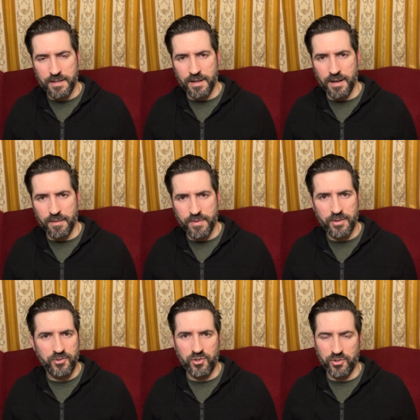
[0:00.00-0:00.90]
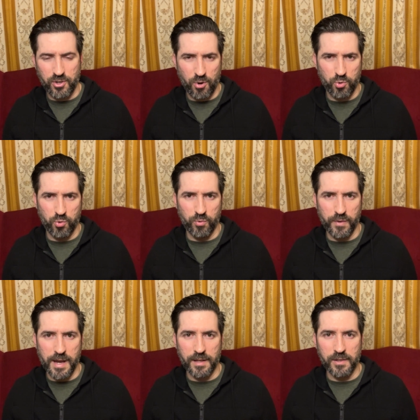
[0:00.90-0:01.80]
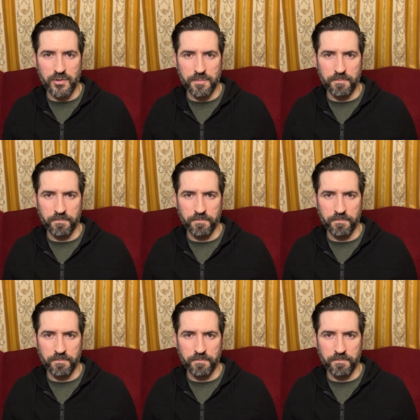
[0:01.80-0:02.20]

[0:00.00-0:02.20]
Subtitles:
That's just cultural vandalism.